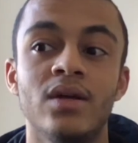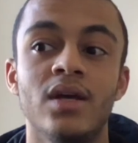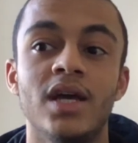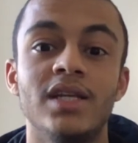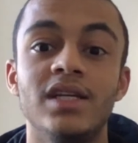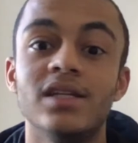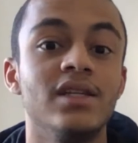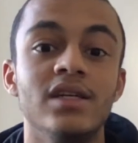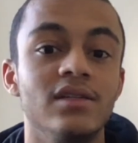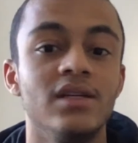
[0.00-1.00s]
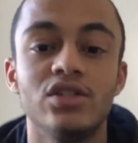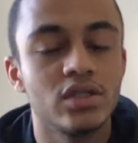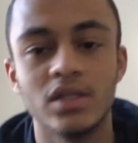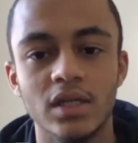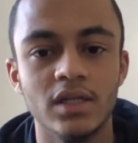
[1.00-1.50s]
And he just
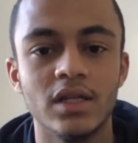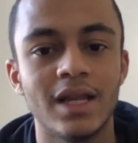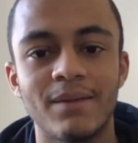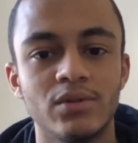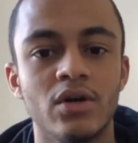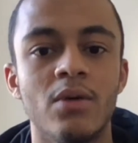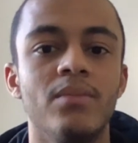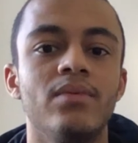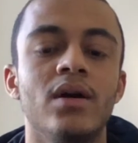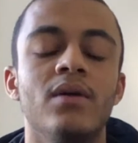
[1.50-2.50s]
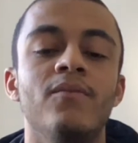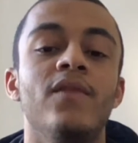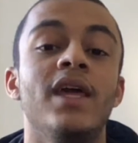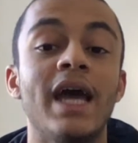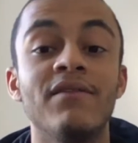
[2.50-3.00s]
needed a laptop.
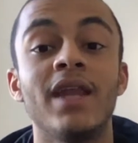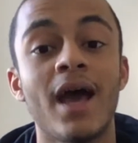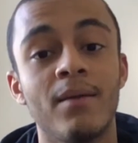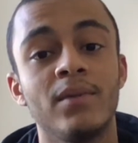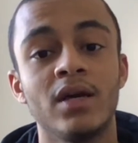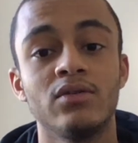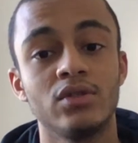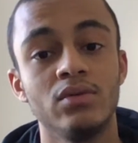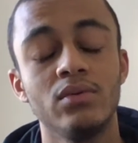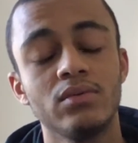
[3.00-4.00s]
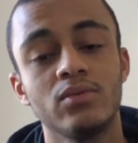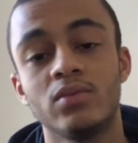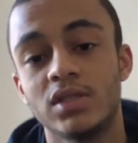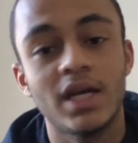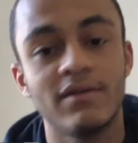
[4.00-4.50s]
They have an app now too,
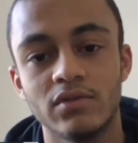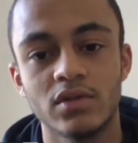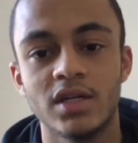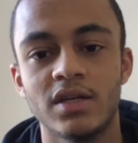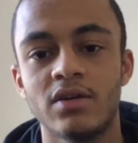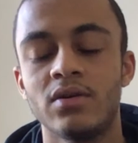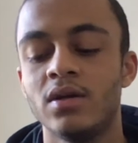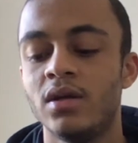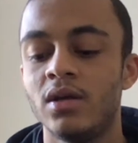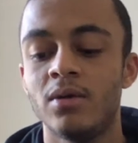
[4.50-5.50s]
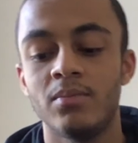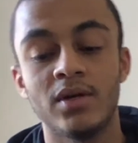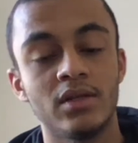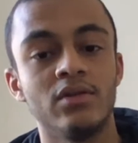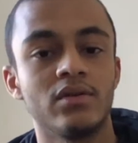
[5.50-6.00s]
which I haven't tried out, but
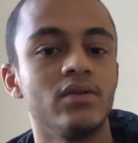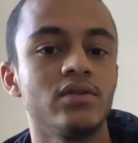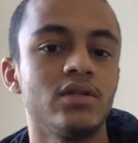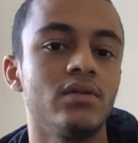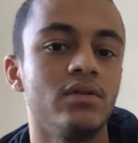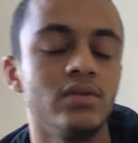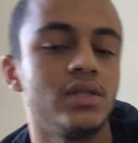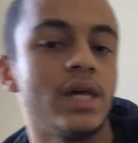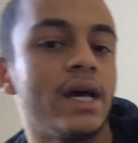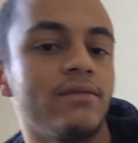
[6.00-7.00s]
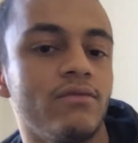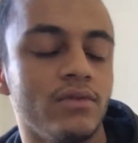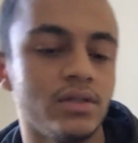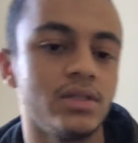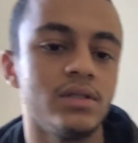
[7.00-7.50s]
you can also use that, for
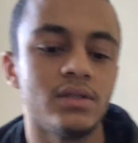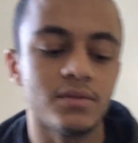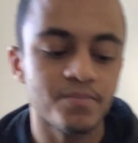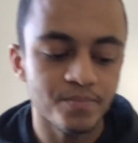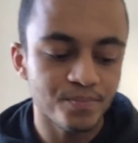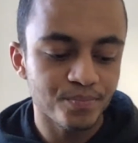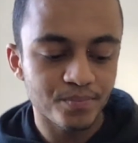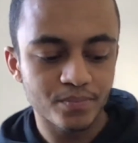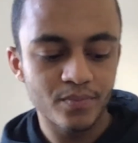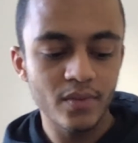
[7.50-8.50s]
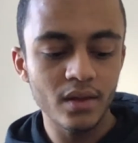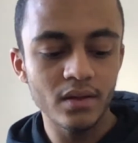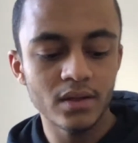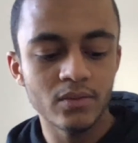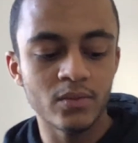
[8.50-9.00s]
instance,
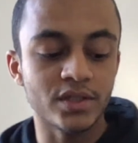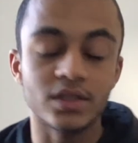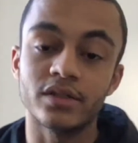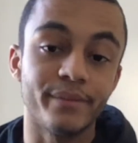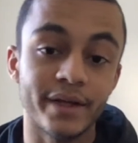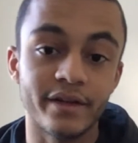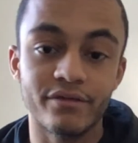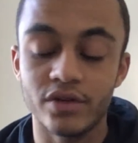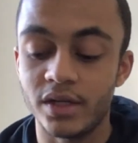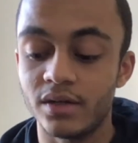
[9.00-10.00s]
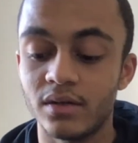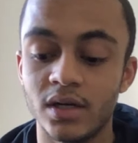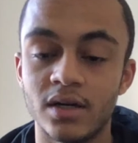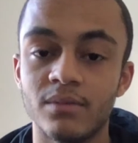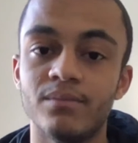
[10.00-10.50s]
which is completely free.
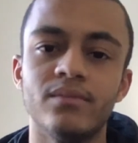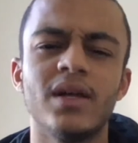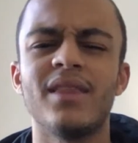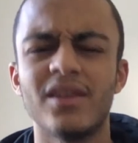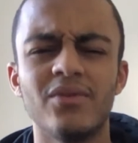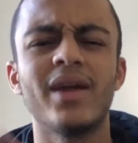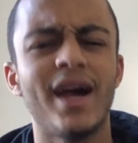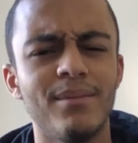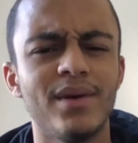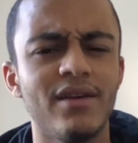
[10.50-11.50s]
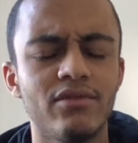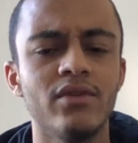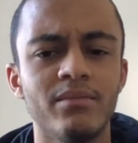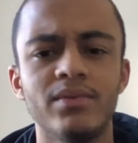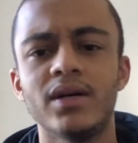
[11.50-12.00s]
I think you can pay for
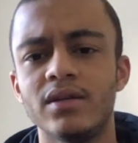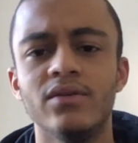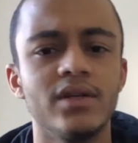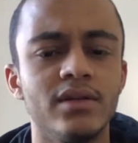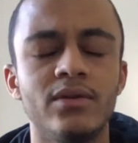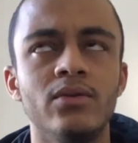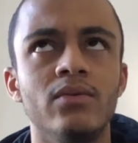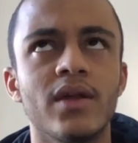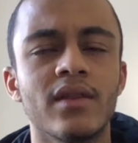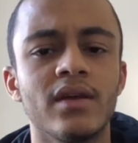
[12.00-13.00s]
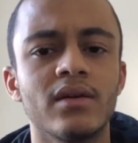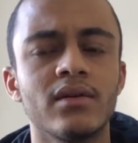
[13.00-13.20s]
it, but you can do, I think,